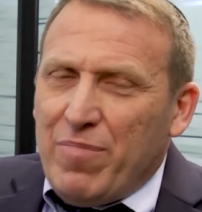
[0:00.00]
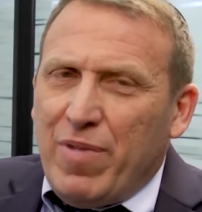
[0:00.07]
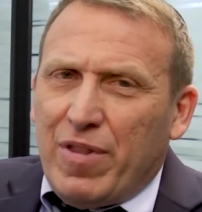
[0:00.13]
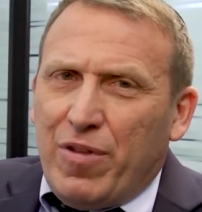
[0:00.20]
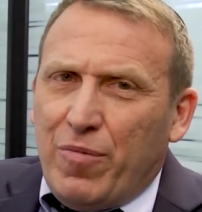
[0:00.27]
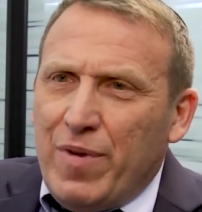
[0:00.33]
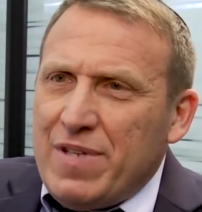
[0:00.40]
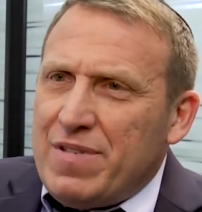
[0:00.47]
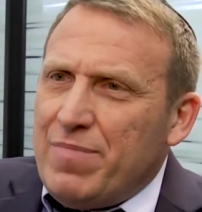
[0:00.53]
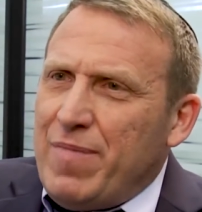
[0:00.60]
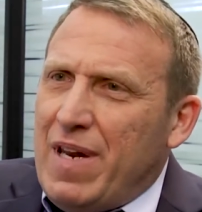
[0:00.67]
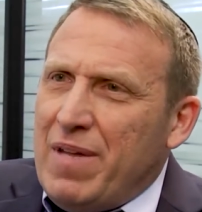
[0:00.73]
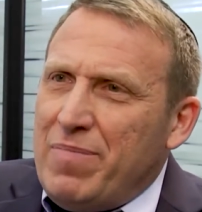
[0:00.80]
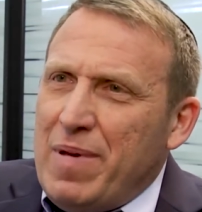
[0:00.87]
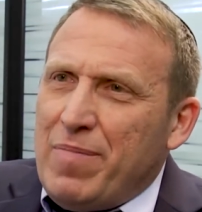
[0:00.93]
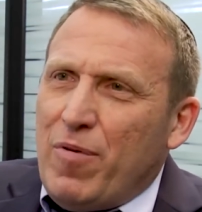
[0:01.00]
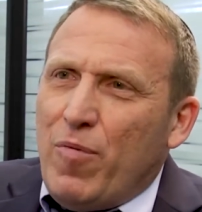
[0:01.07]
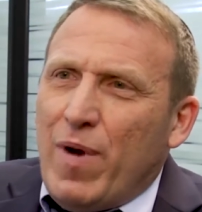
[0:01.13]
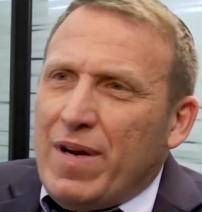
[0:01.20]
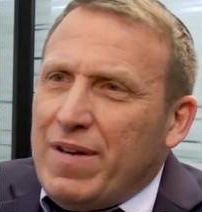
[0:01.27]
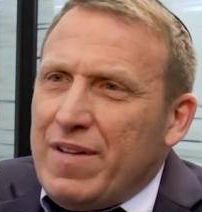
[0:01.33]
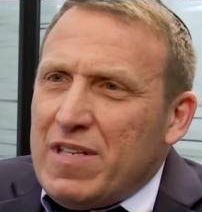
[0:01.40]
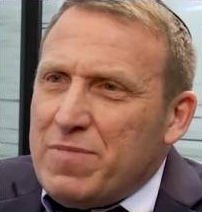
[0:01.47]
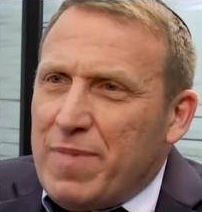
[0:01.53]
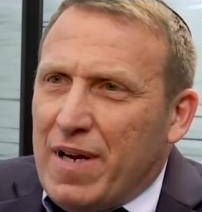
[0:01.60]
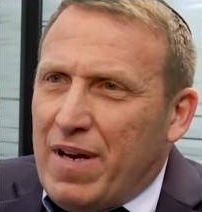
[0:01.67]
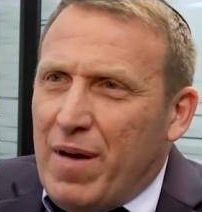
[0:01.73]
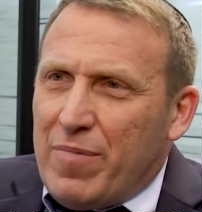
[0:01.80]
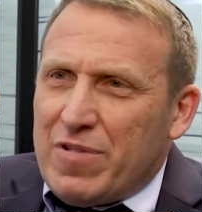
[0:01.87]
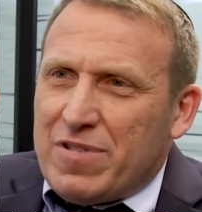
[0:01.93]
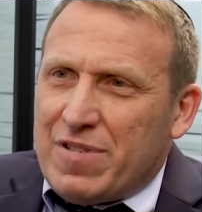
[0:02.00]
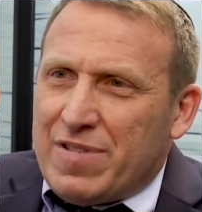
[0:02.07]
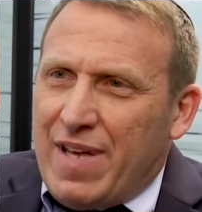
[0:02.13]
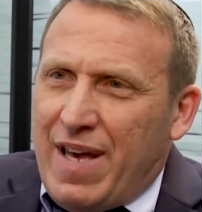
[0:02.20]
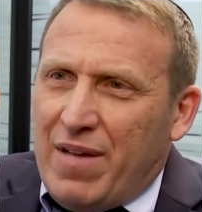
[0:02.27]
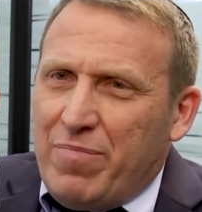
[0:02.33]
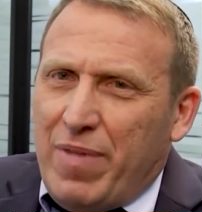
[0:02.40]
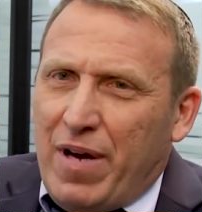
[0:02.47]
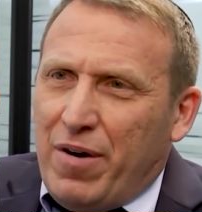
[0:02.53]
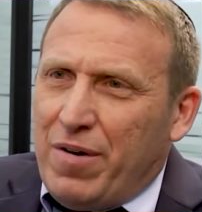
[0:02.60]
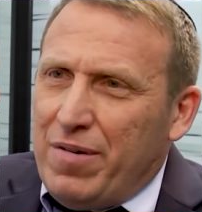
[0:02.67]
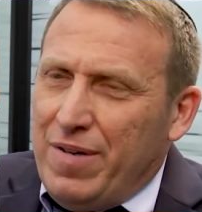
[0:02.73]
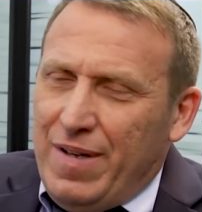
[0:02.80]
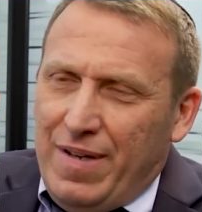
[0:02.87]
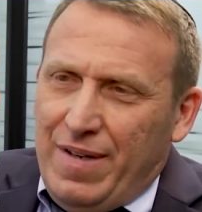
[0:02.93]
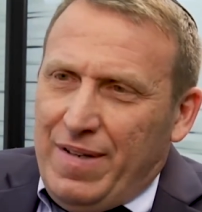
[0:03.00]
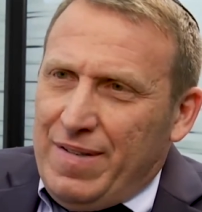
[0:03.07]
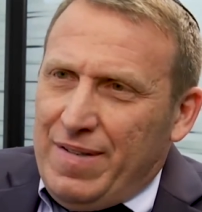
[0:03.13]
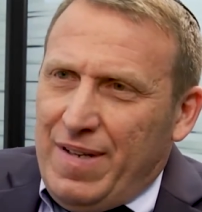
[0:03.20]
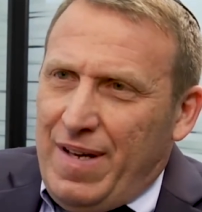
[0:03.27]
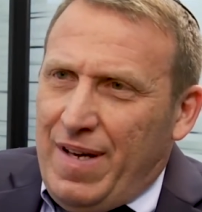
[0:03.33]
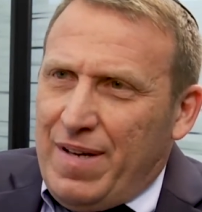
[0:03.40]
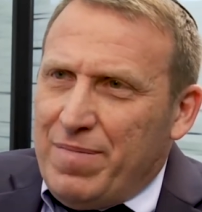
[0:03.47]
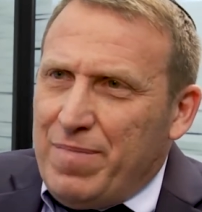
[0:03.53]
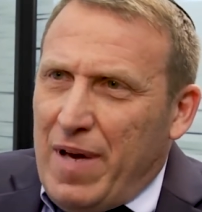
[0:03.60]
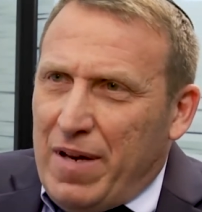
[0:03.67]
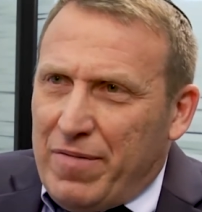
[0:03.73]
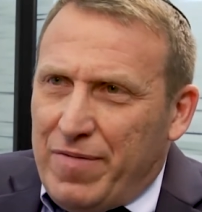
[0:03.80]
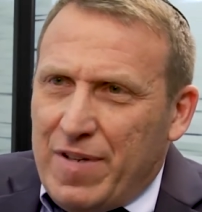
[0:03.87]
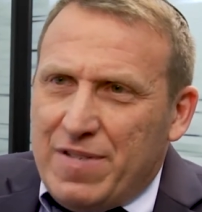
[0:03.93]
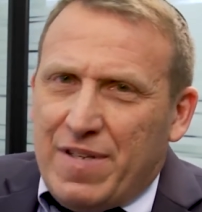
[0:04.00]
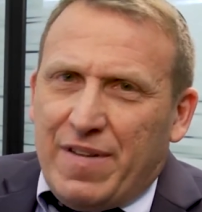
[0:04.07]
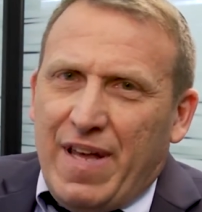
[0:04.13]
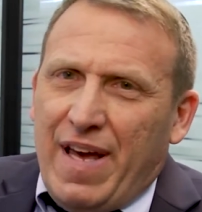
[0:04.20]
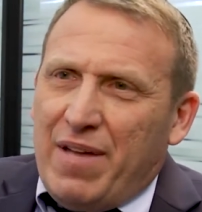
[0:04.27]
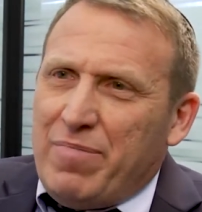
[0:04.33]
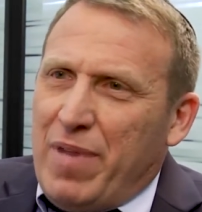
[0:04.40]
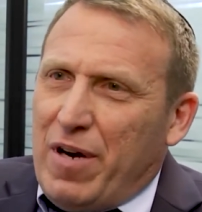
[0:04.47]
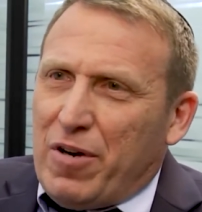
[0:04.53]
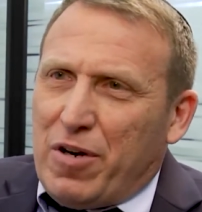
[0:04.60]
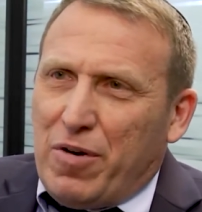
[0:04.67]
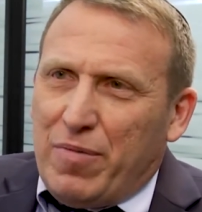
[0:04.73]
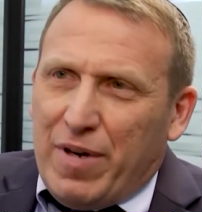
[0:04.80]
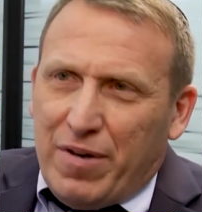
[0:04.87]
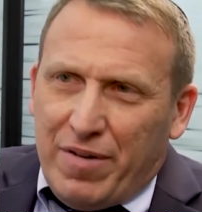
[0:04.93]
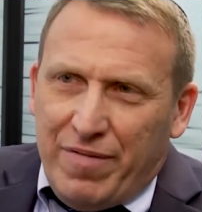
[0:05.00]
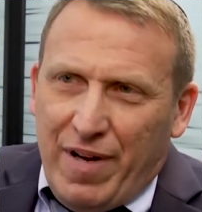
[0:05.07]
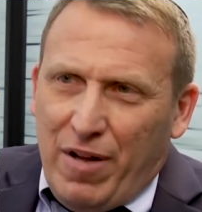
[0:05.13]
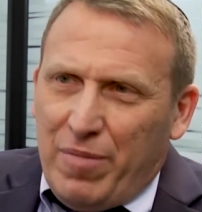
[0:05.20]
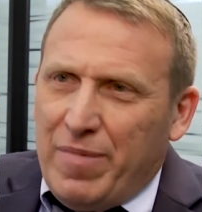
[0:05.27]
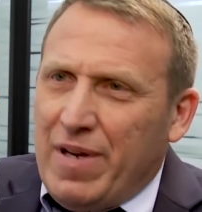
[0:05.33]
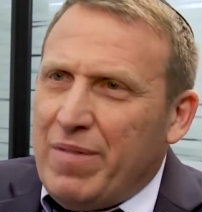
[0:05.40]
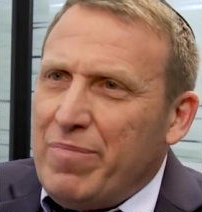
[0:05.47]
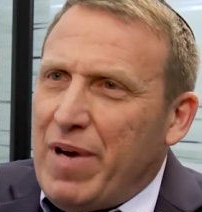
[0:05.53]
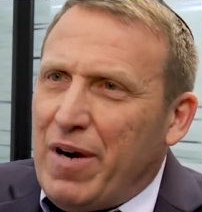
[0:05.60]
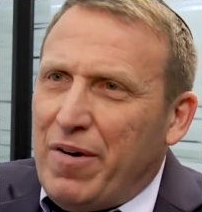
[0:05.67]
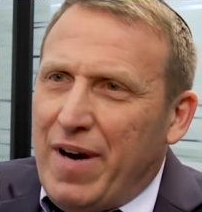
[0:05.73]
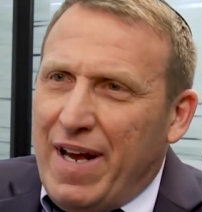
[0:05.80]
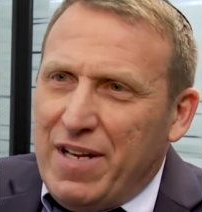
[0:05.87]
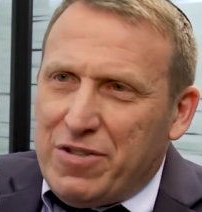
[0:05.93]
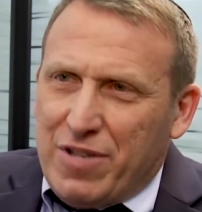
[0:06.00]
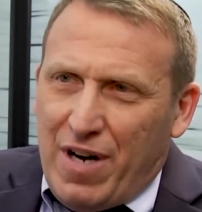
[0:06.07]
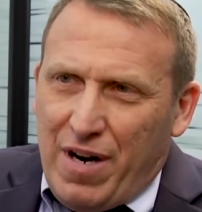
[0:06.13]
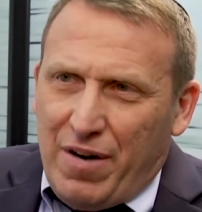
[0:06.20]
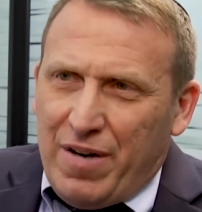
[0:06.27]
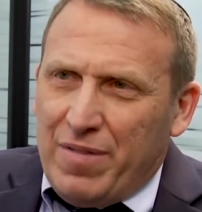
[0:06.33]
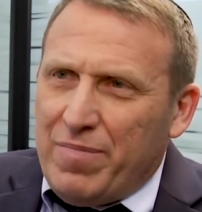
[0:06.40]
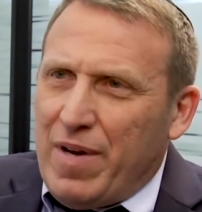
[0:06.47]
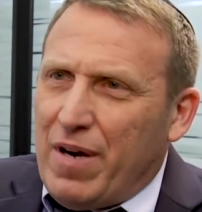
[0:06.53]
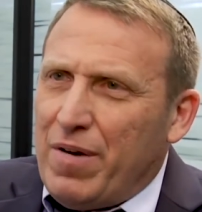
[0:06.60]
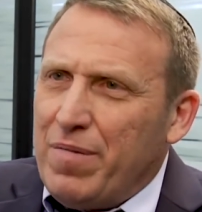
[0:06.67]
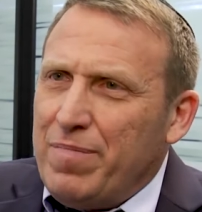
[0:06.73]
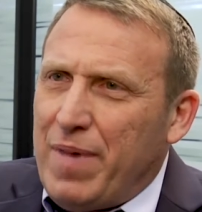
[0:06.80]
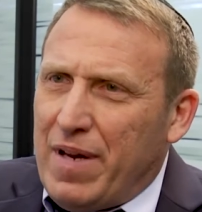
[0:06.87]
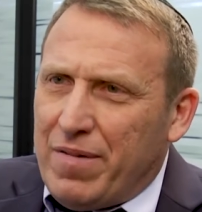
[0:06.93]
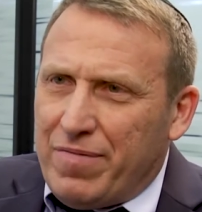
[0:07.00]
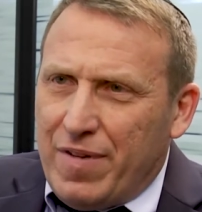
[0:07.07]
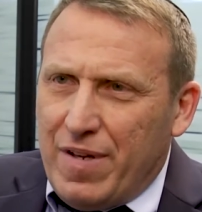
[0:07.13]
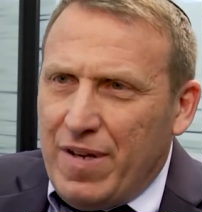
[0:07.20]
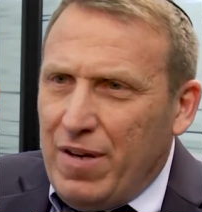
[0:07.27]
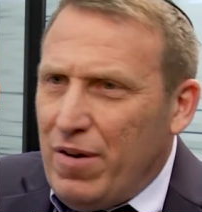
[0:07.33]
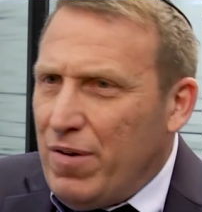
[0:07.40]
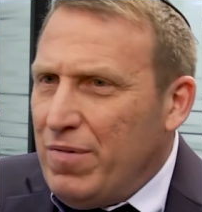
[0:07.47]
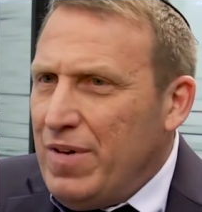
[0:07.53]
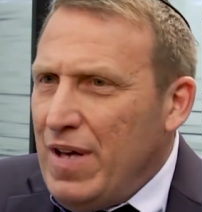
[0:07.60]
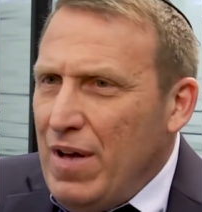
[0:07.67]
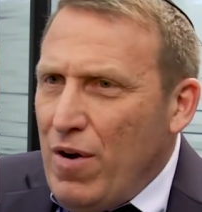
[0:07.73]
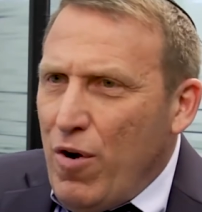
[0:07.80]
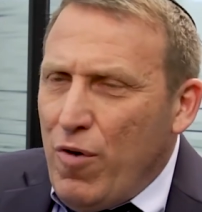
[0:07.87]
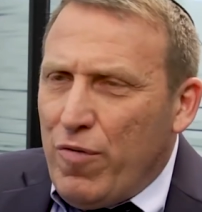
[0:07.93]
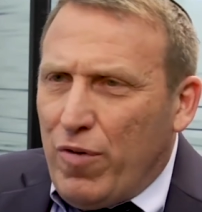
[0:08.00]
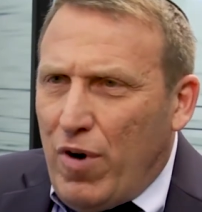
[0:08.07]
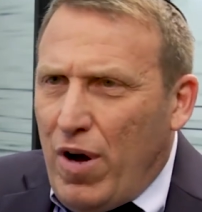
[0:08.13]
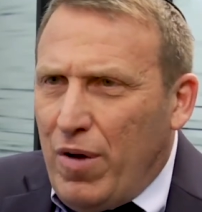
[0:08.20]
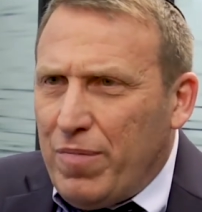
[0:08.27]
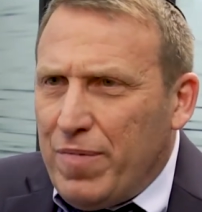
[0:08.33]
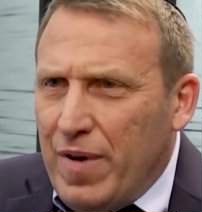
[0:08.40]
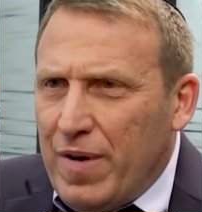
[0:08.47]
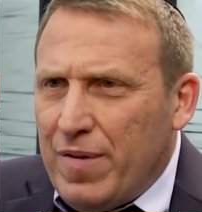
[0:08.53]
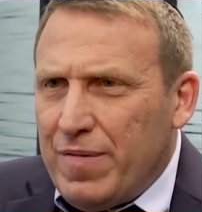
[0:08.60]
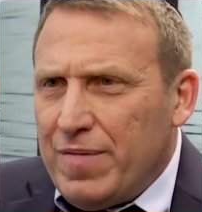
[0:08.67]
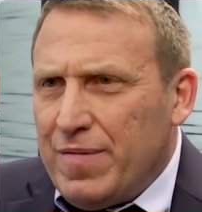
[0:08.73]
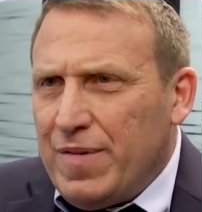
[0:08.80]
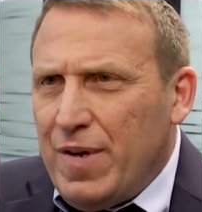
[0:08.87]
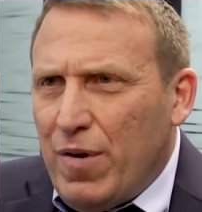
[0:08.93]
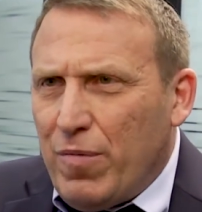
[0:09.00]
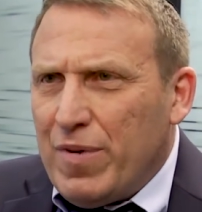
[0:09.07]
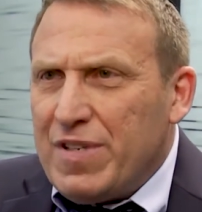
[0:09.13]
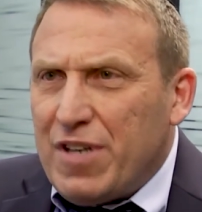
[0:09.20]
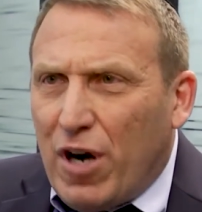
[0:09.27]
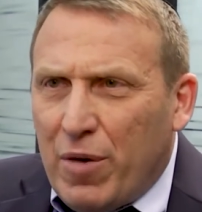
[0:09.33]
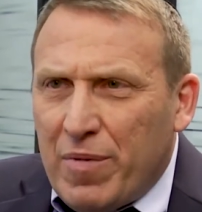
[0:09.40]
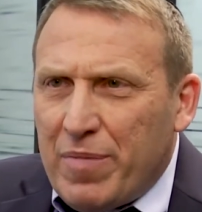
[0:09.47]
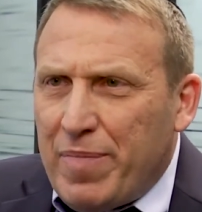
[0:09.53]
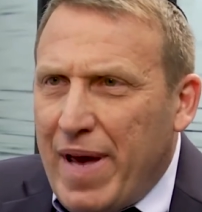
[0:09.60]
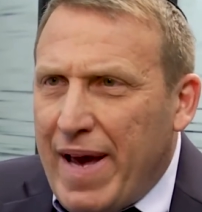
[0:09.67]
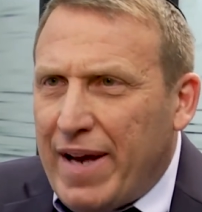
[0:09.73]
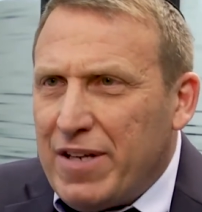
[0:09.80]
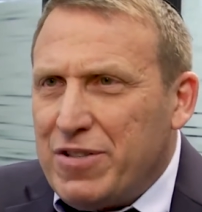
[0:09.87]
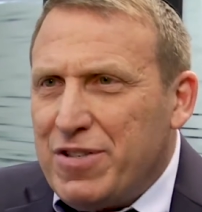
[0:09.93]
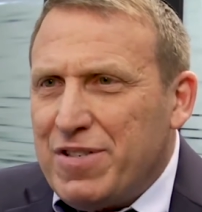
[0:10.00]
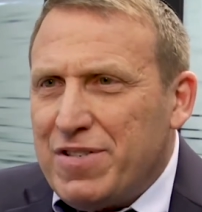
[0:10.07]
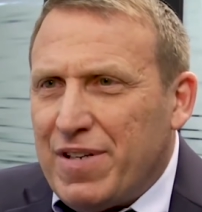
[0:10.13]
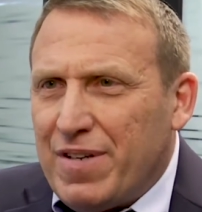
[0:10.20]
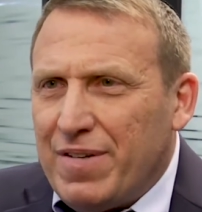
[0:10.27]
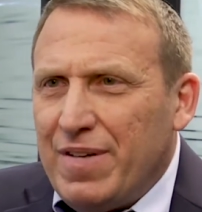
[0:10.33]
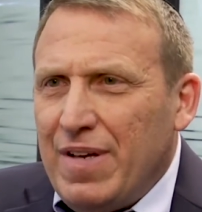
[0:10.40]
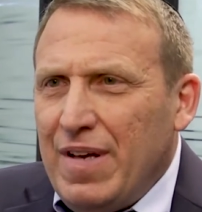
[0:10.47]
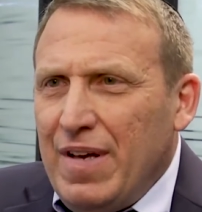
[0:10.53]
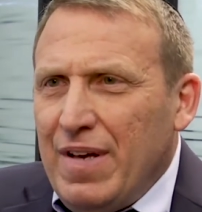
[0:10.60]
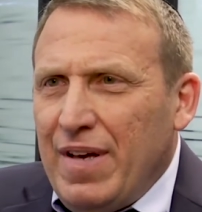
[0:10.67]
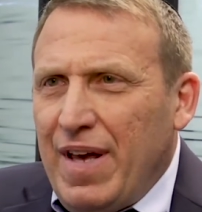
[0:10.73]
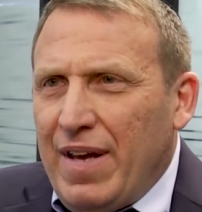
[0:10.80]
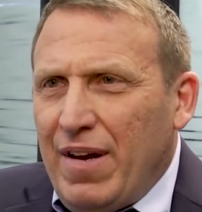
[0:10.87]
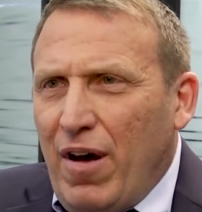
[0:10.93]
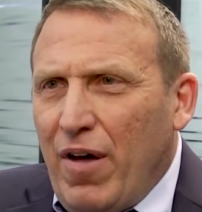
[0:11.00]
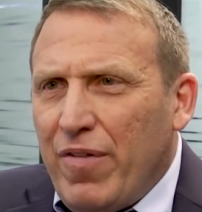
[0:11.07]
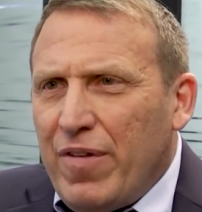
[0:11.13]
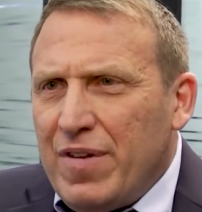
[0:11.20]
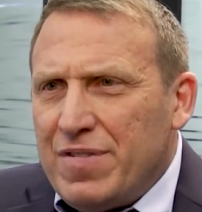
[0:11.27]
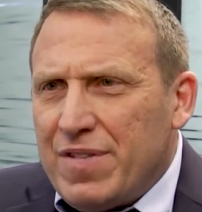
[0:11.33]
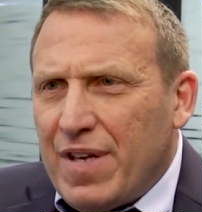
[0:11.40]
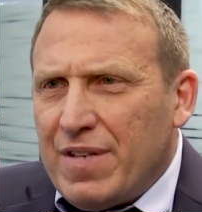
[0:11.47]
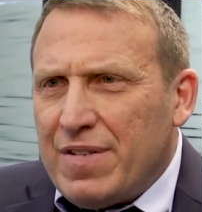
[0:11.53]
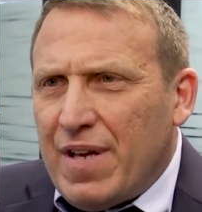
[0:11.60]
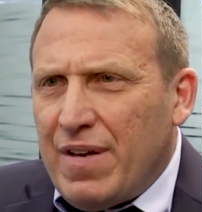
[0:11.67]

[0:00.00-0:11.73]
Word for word: But the reason many people went to these big companies because they had better uh, benefits and they had better career development and better HR and better benefit, you know, overall, uh, you know, retirement packages and and all these things.